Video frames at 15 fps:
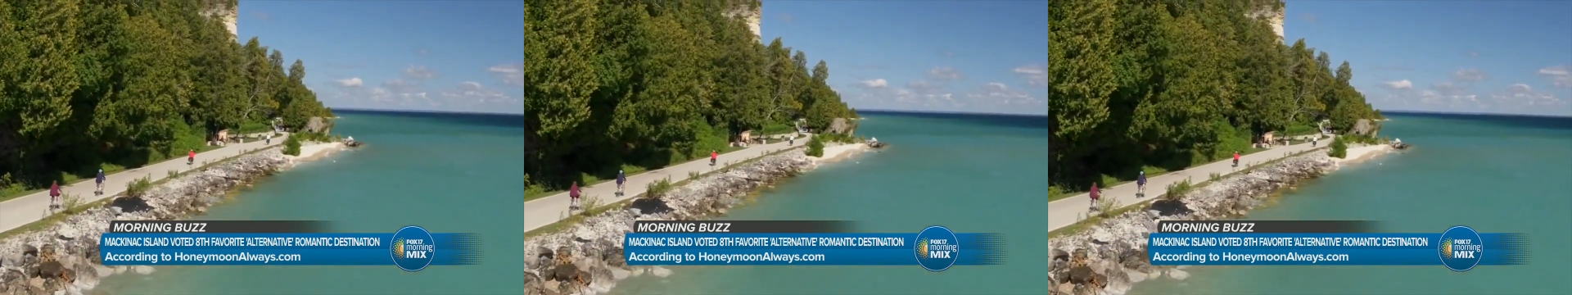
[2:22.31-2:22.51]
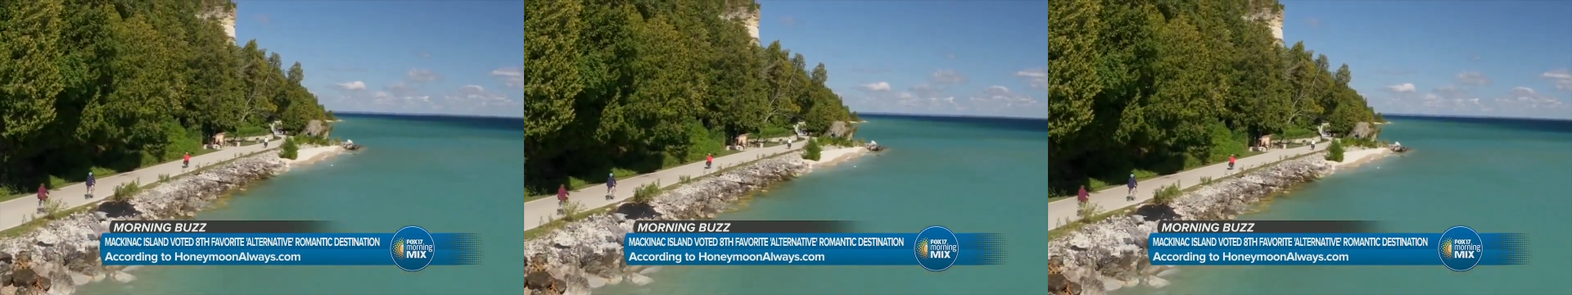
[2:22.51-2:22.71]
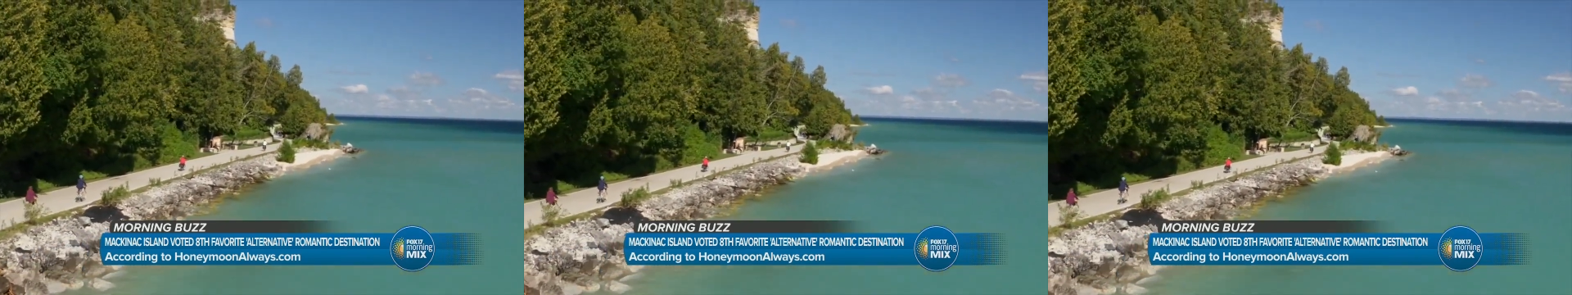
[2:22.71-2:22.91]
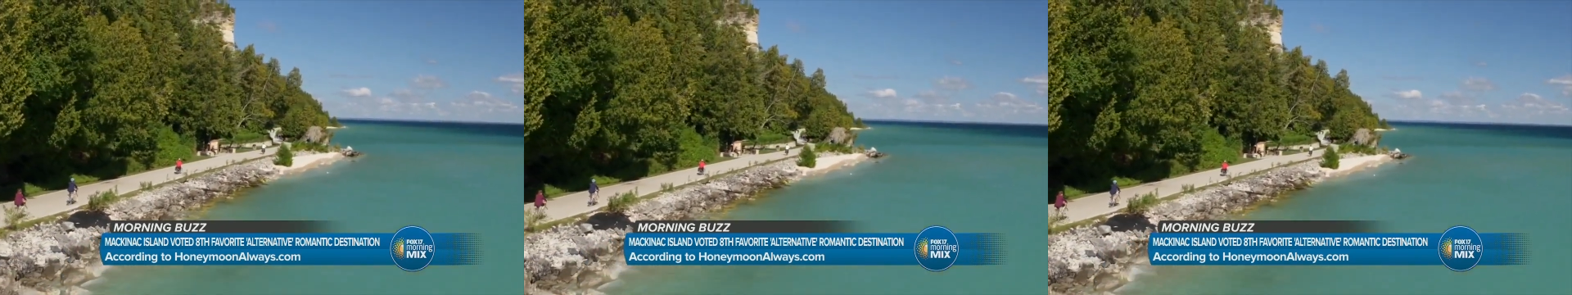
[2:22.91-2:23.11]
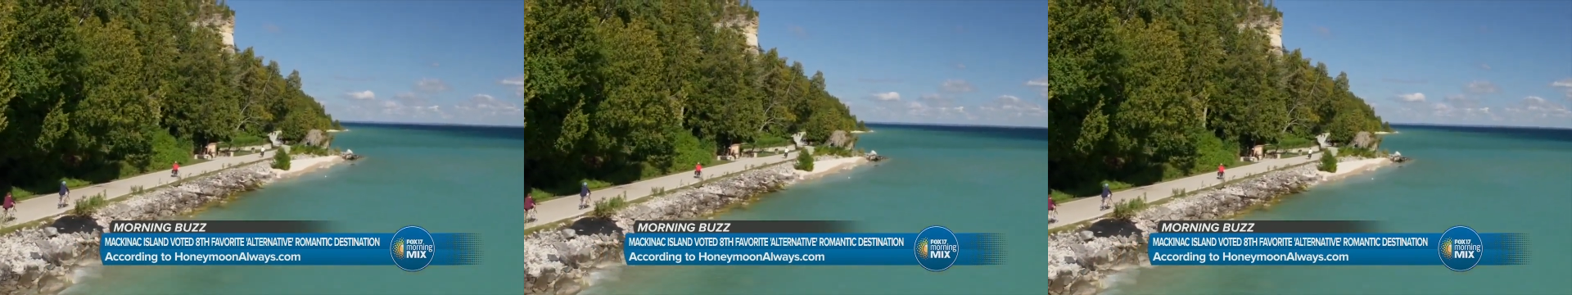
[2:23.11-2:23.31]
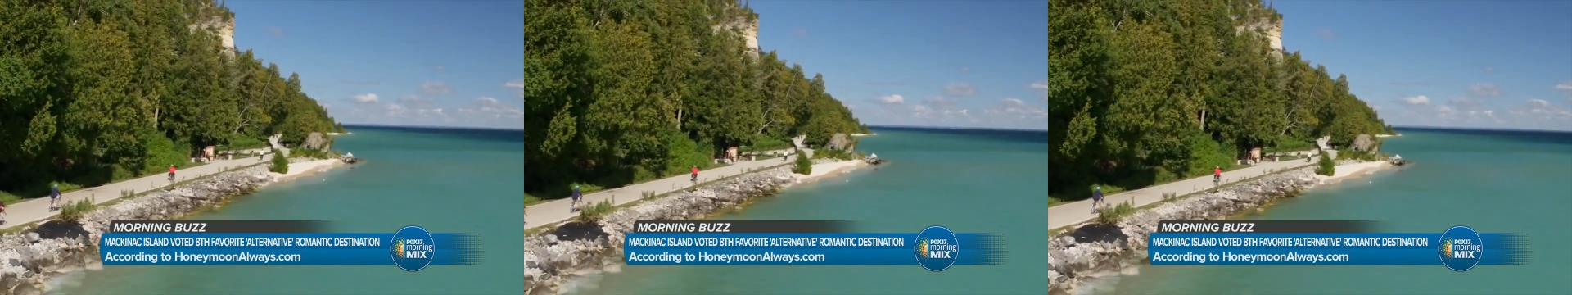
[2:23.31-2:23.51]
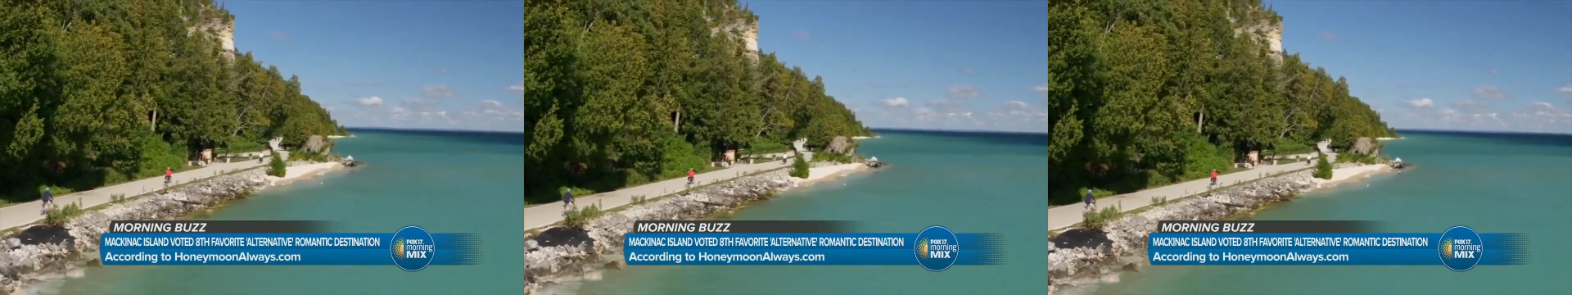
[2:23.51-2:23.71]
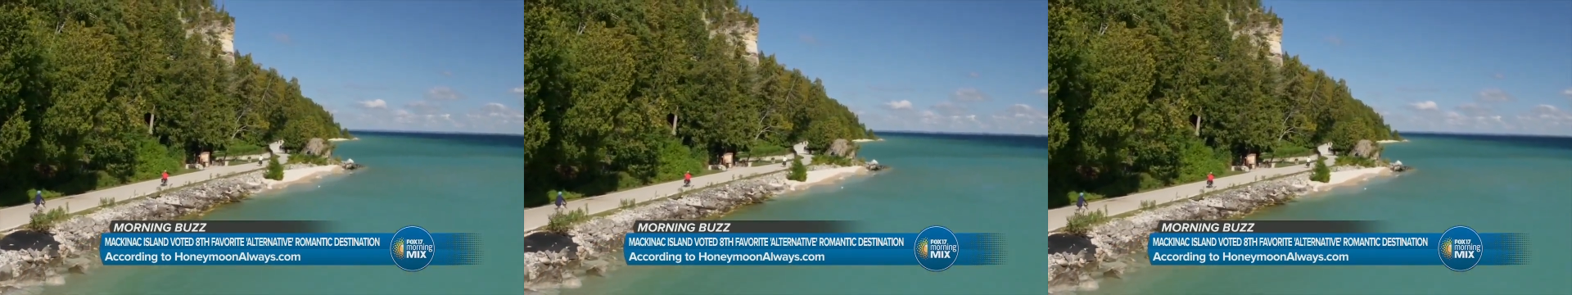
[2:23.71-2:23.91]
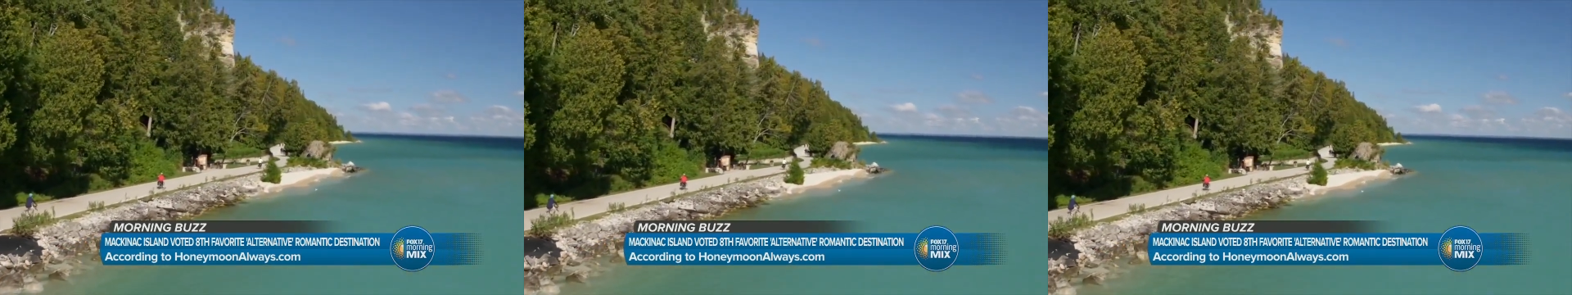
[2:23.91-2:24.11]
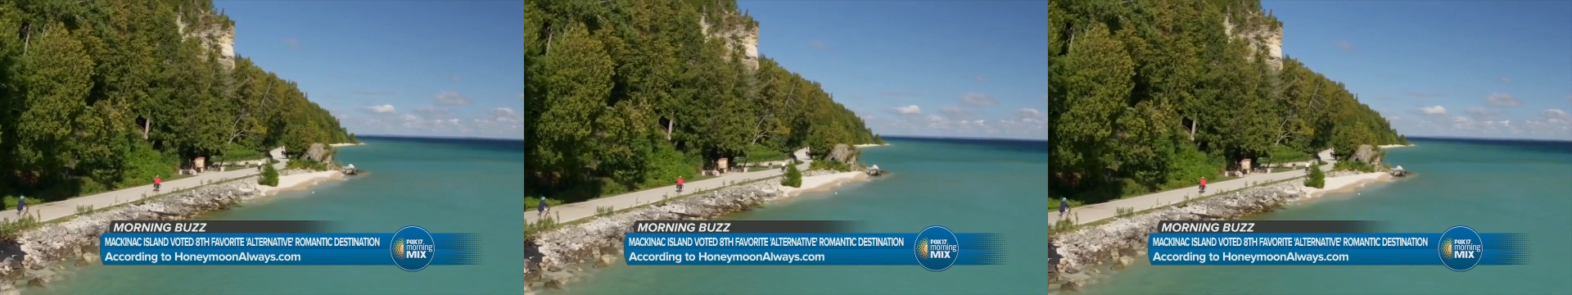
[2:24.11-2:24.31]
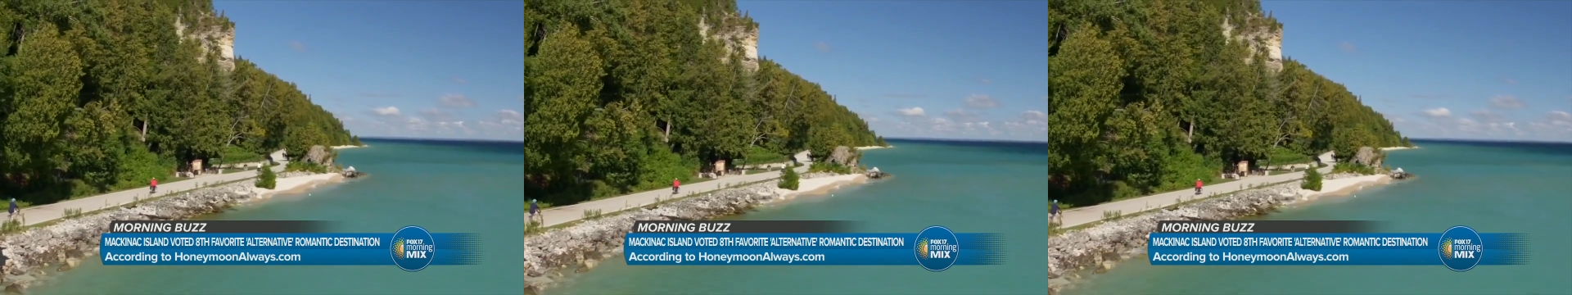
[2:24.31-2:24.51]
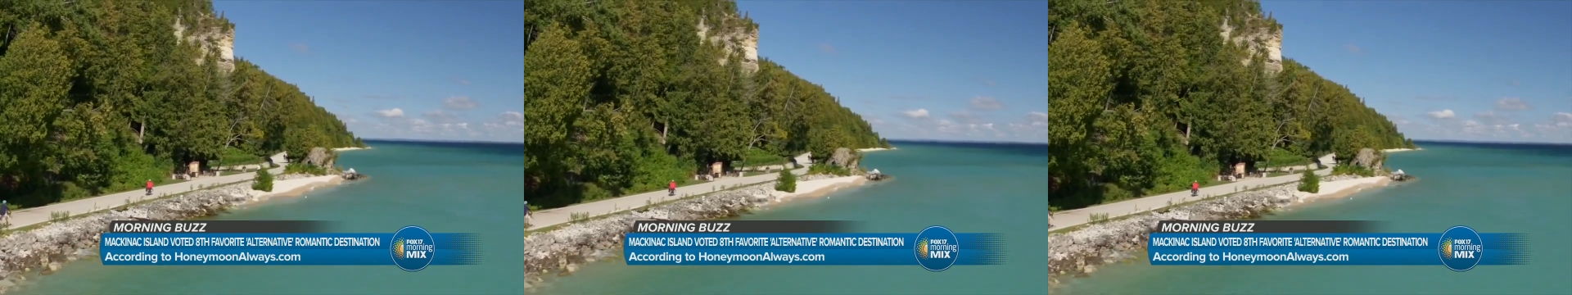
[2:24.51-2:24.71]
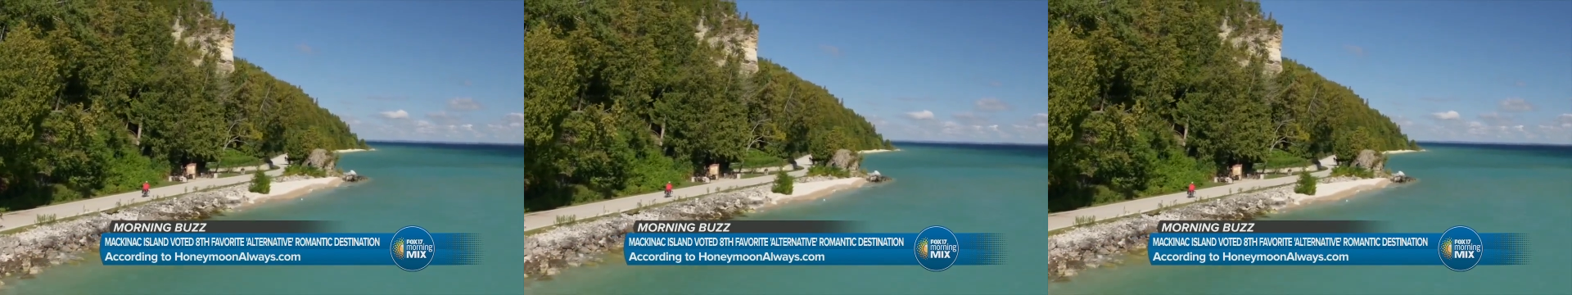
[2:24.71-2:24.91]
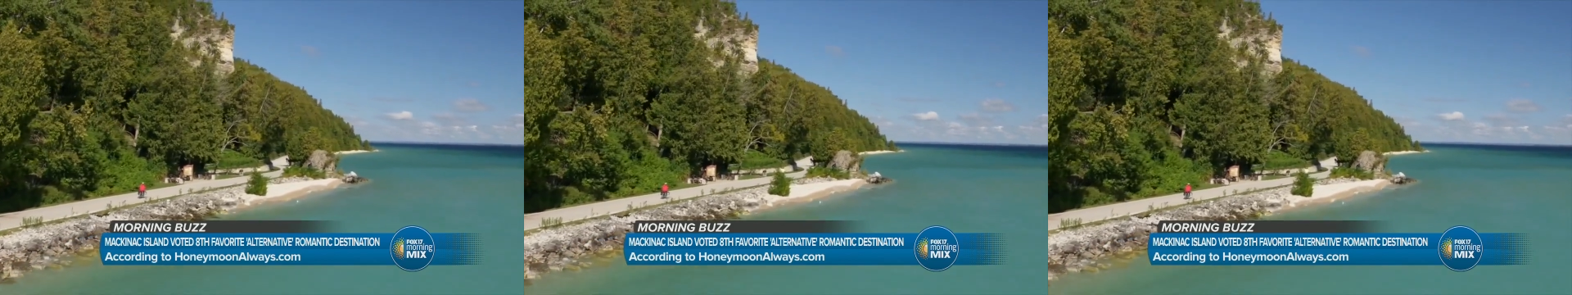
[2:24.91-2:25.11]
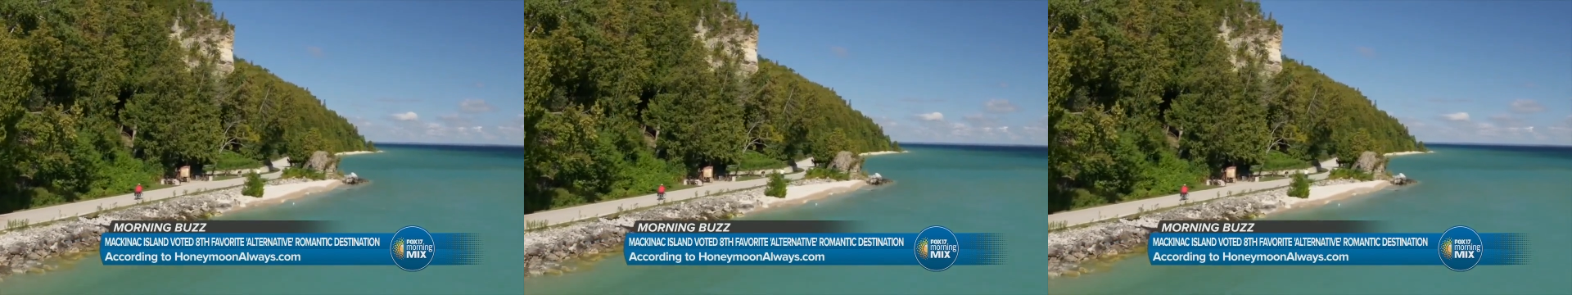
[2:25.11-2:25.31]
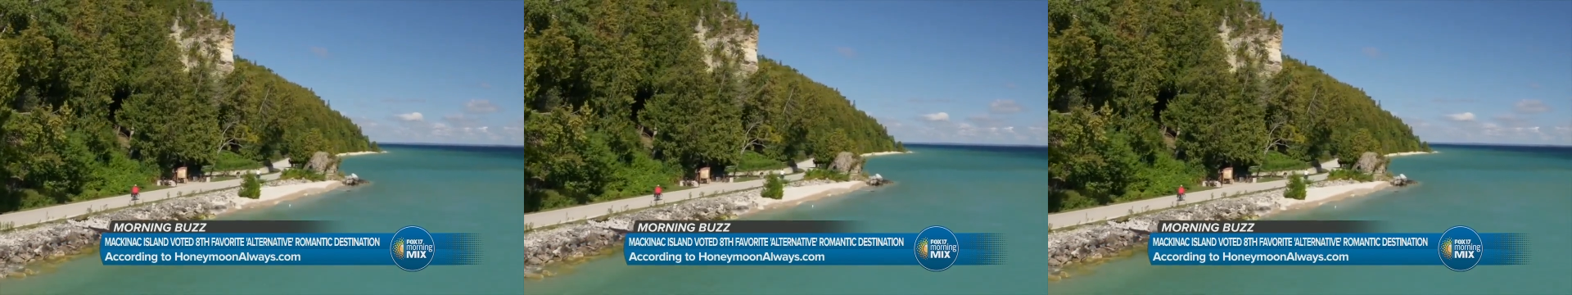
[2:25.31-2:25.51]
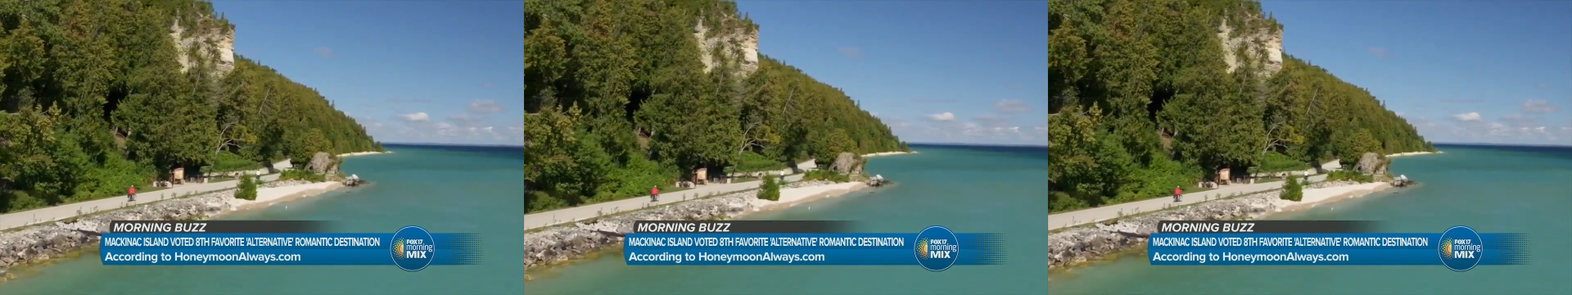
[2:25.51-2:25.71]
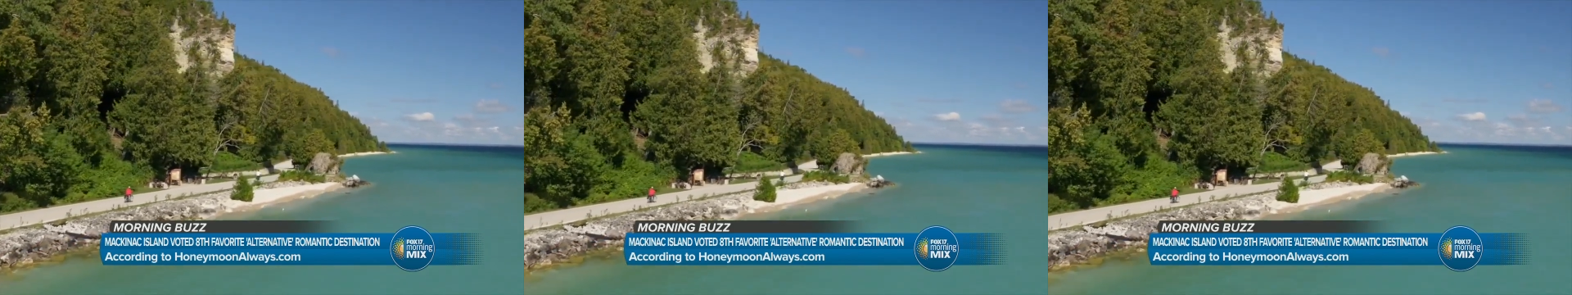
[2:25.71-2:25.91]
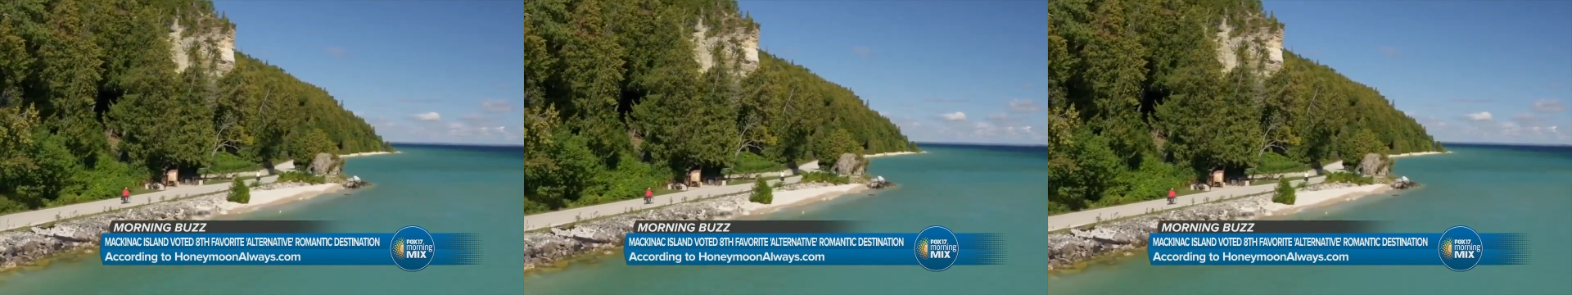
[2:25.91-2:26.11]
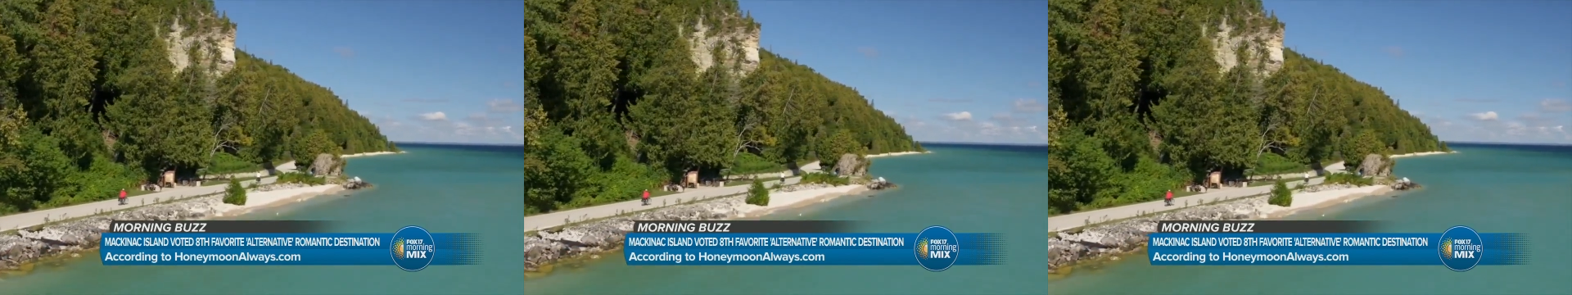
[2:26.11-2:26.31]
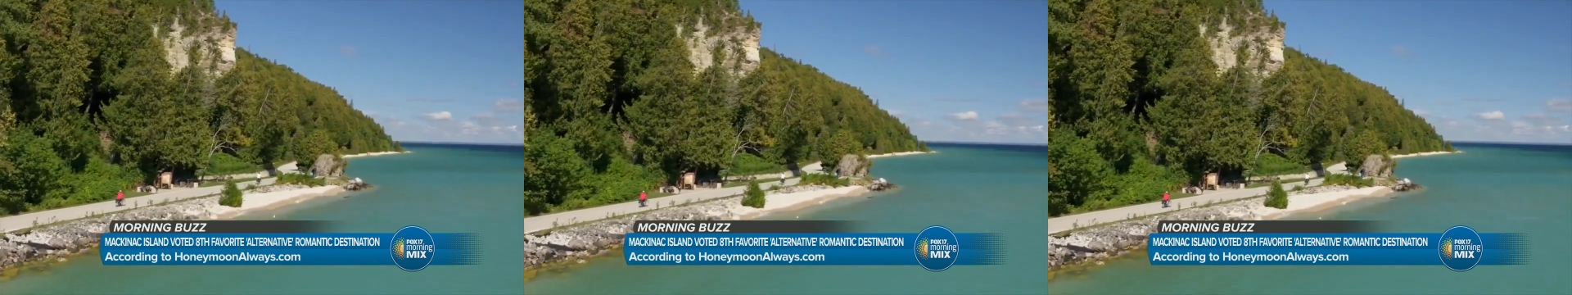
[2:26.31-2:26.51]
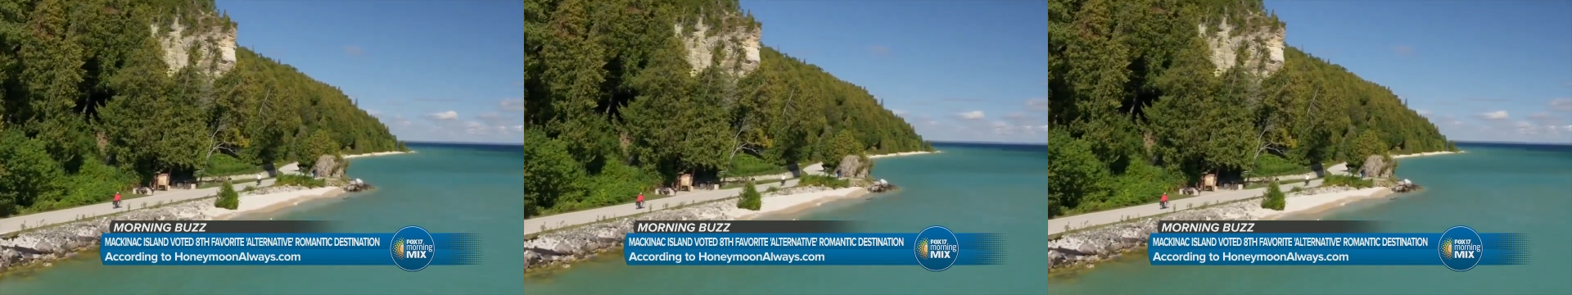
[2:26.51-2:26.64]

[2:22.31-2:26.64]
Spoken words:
(no speaker visible)